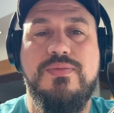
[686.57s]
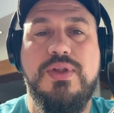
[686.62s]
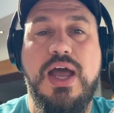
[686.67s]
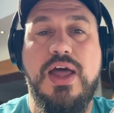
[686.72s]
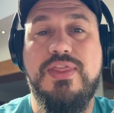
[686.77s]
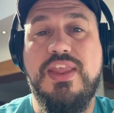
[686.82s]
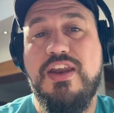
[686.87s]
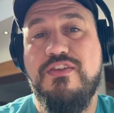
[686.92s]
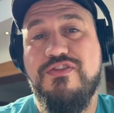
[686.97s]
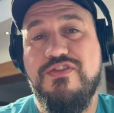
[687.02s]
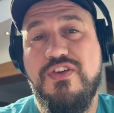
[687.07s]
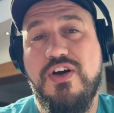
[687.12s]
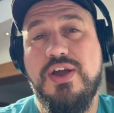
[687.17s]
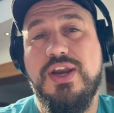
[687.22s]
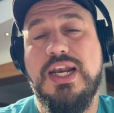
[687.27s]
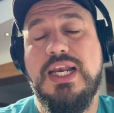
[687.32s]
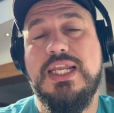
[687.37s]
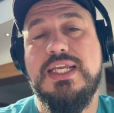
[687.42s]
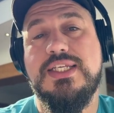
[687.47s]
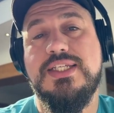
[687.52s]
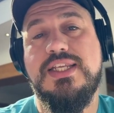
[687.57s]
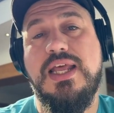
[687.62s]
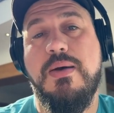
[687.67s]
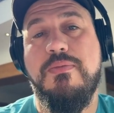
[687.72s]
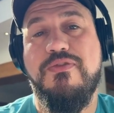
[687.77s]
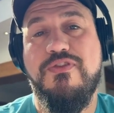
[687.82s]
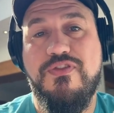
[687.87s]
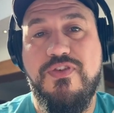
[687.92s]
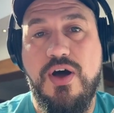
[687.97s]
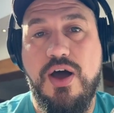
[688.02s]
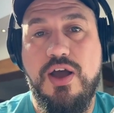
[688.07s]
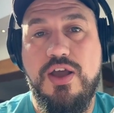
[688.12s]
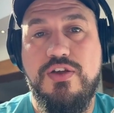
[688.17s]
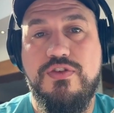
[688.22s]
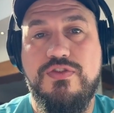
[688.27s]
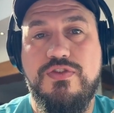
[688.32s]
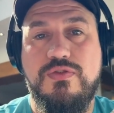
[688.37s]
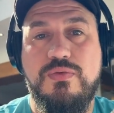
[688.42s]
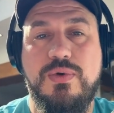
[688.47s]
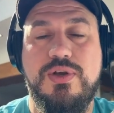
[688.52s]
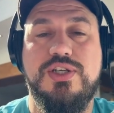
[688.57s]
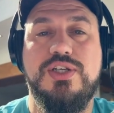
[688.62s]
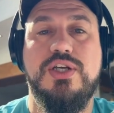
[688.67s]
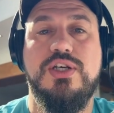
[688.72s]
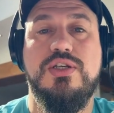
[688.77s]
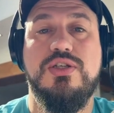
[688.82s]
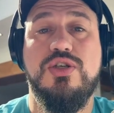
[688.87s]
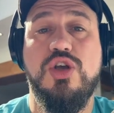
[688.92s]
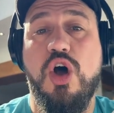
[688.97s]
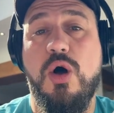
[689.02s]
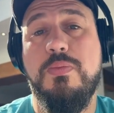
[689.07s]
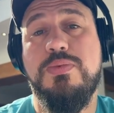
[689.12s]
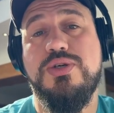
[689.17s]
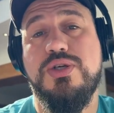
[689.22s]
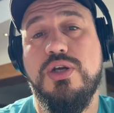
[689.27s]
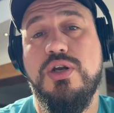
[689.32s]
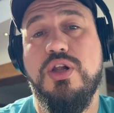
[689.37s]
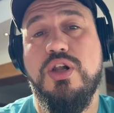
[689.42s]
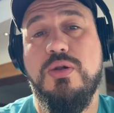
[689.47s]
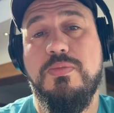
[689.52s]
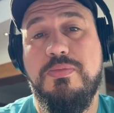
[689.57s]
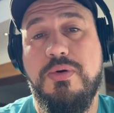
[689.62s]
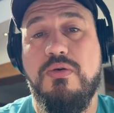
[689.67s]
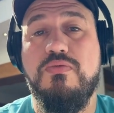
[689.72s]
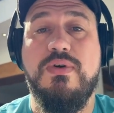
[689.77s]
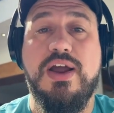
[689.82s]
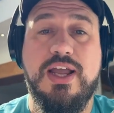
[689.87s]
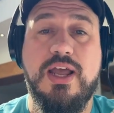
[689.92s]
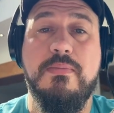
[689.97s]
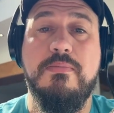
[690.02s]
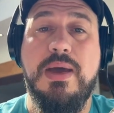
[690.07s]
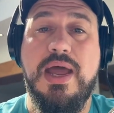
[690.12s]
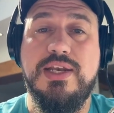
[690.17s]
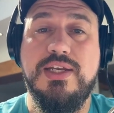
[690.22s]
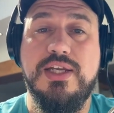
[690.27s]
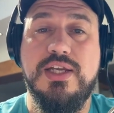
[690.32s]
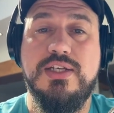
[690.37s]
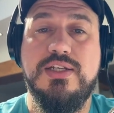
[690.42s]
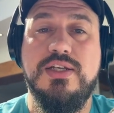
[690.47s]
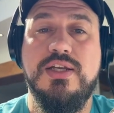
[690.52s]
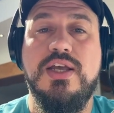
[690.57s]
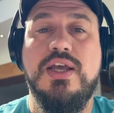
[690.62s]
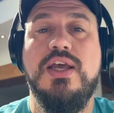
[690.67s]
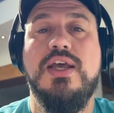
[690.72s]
And then finally, step five, which is optional but recommended,